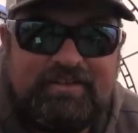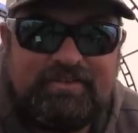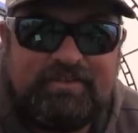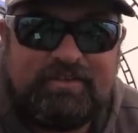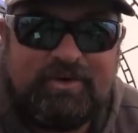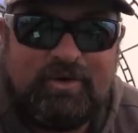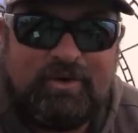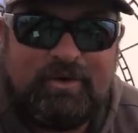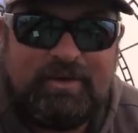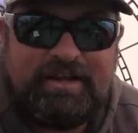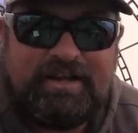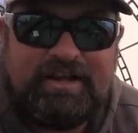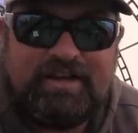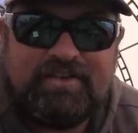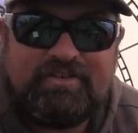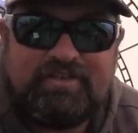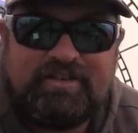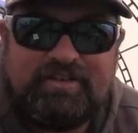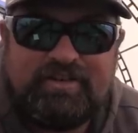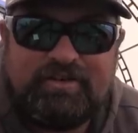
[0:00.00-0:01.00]
So
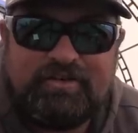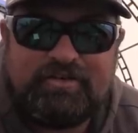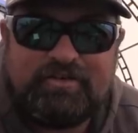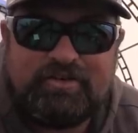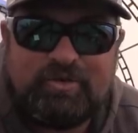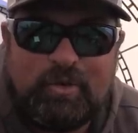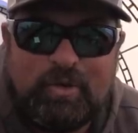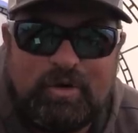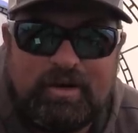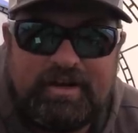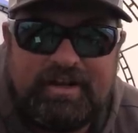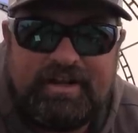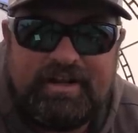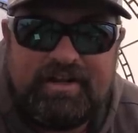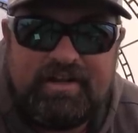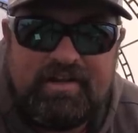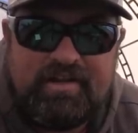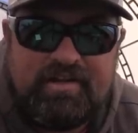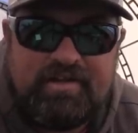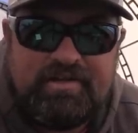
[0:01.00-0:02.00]
here's a little story
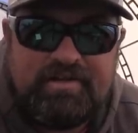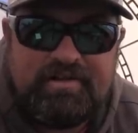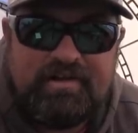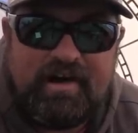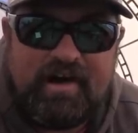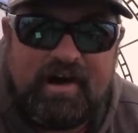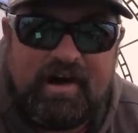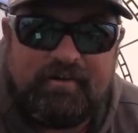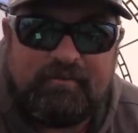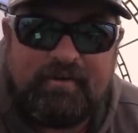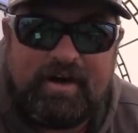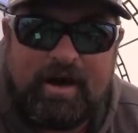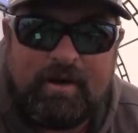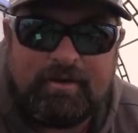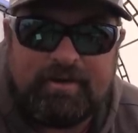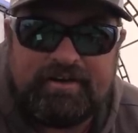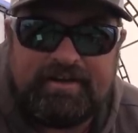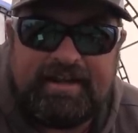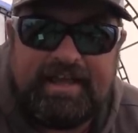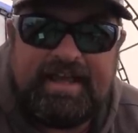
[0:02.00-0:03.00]
of
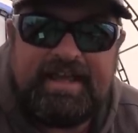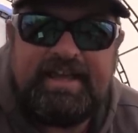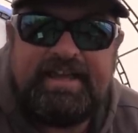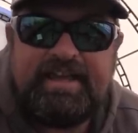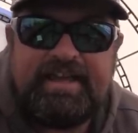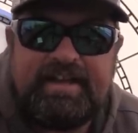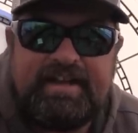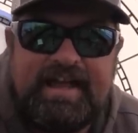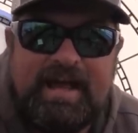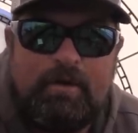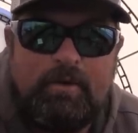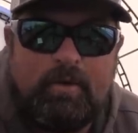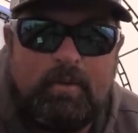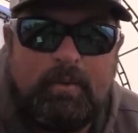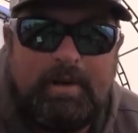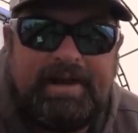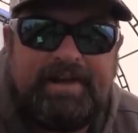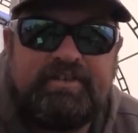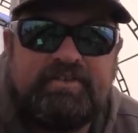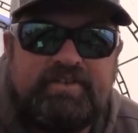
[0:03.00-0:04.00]
our day and how it
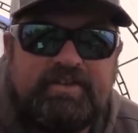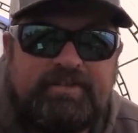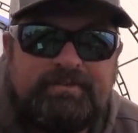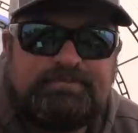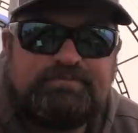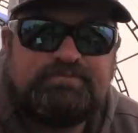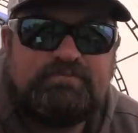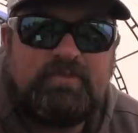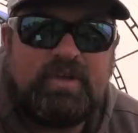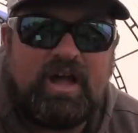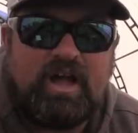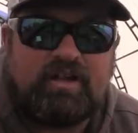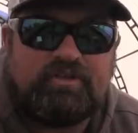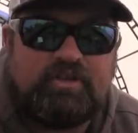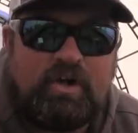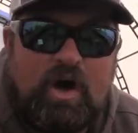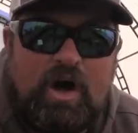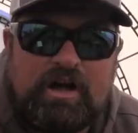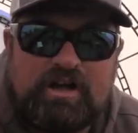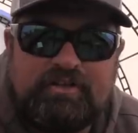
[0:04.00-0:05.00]
went. I'll
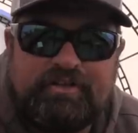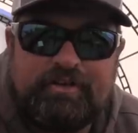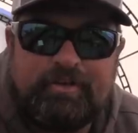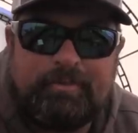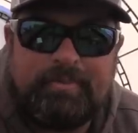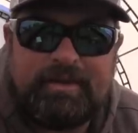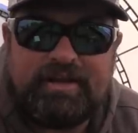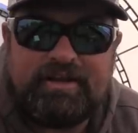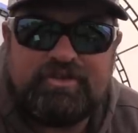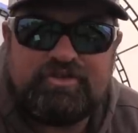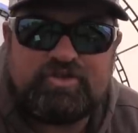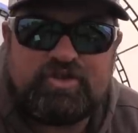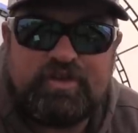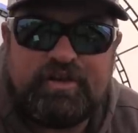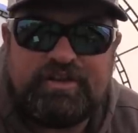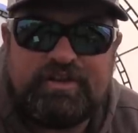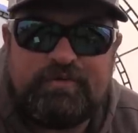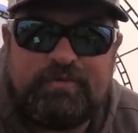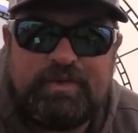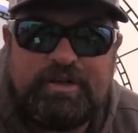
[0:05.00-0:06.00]
talk a little bit
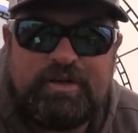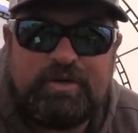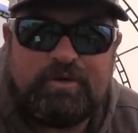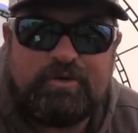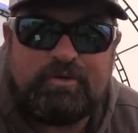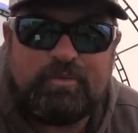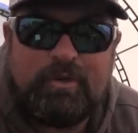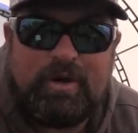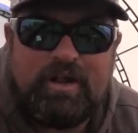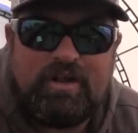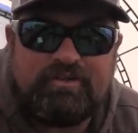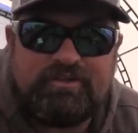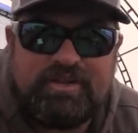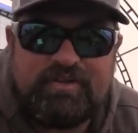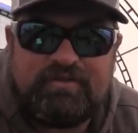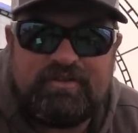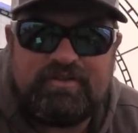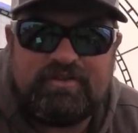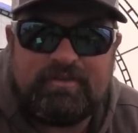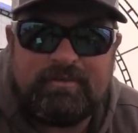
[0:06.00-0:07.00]
during the video as well to
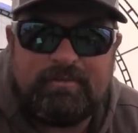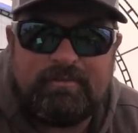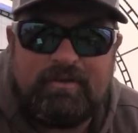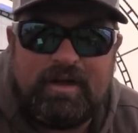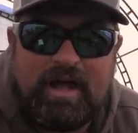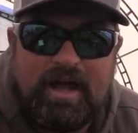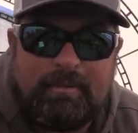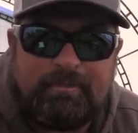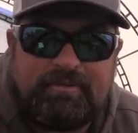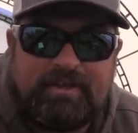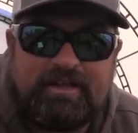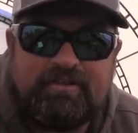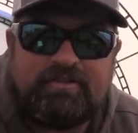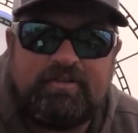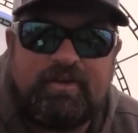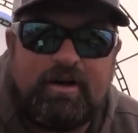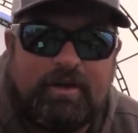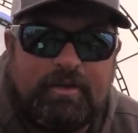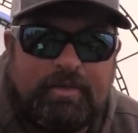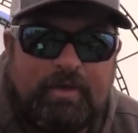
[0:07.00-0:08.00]
give you some
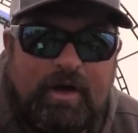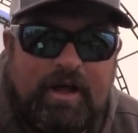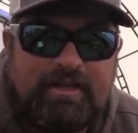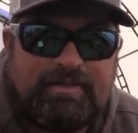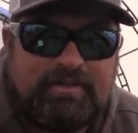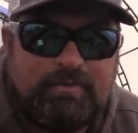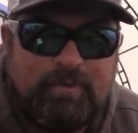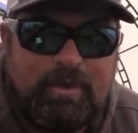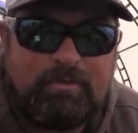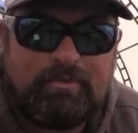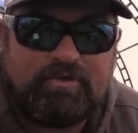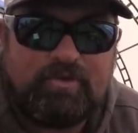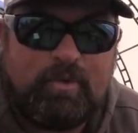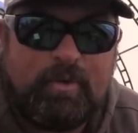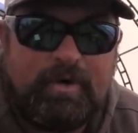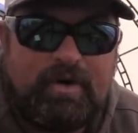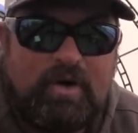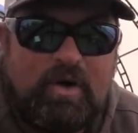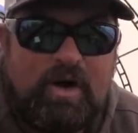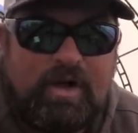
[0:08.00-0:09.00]
updates or our thoughts on what was
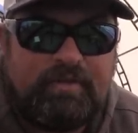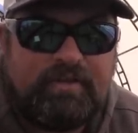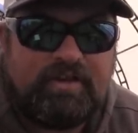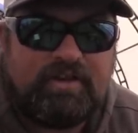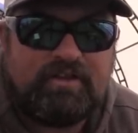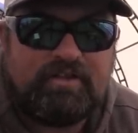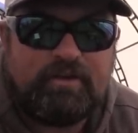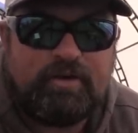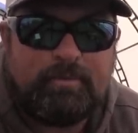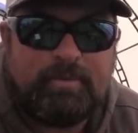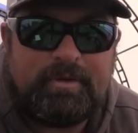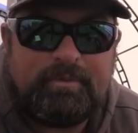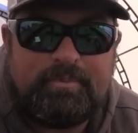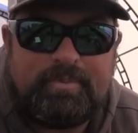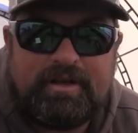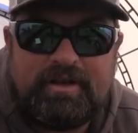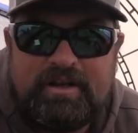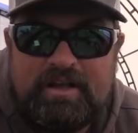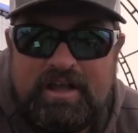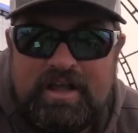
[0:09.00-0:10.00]
going on there a little bit,
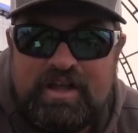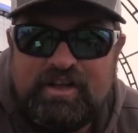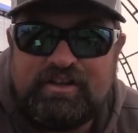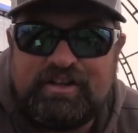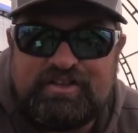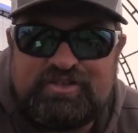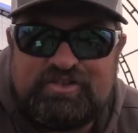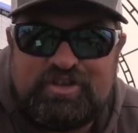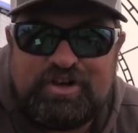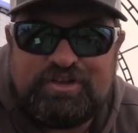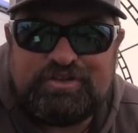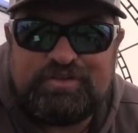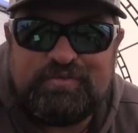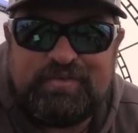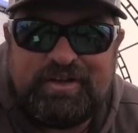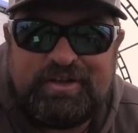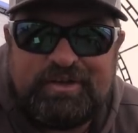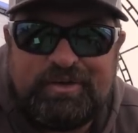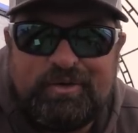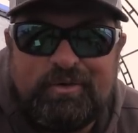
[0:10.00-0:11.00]
but let's start the
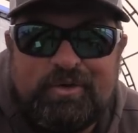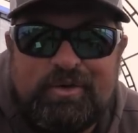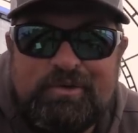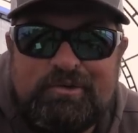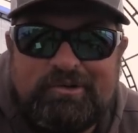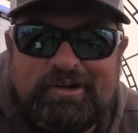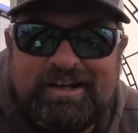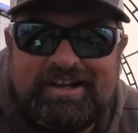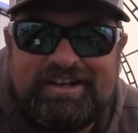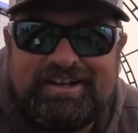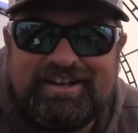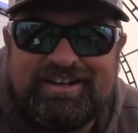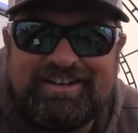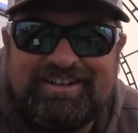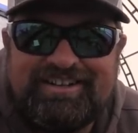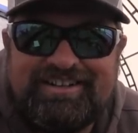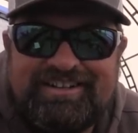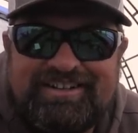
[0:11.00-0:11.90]
video right here.